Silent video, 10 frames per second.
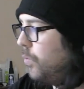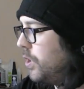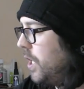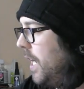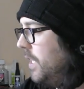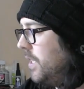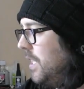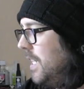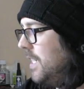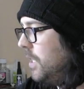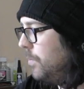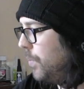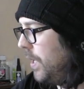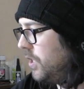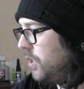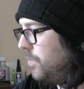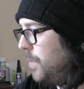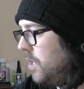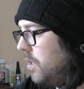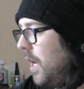which has a Demon Breast
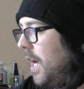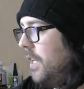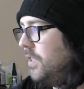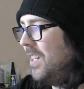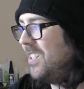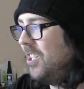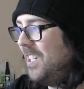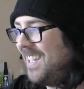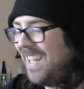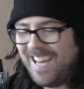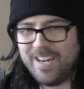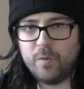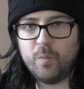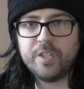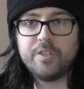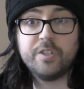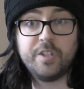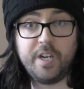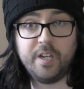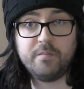Spear and a Chain Cannon, which is
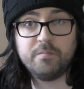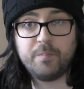threatening,